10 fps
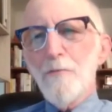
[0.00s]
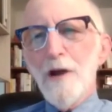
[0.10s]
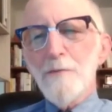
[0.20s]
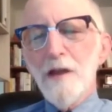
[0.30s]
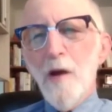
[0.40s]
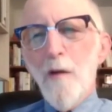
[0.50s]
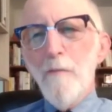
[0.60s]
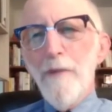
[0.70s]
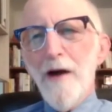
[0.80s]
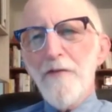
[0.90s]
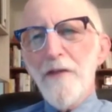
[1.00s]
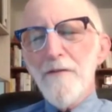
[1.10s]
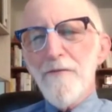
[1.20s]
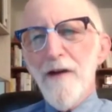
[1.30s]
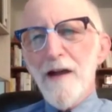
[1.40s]
what do we know about the
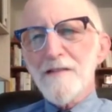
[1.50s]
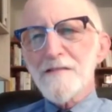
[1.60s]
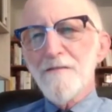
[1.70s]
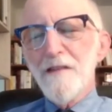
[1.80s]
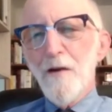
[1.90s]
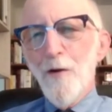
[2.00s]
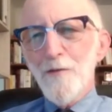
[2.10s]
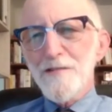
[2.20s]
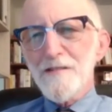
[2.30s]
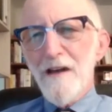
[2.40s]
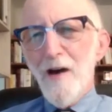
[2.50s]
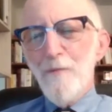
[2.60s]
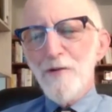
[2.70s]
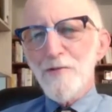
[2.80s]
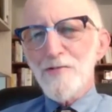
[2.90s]
effects of the old
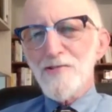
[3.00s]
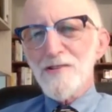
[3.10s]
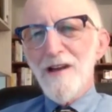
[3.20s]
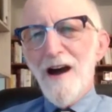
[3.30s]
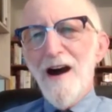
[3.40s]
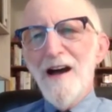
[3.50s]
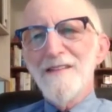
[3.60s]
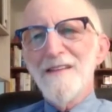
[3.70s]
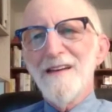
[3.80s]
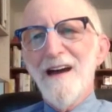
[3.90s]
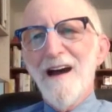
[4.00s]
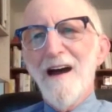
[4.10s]
style pollution on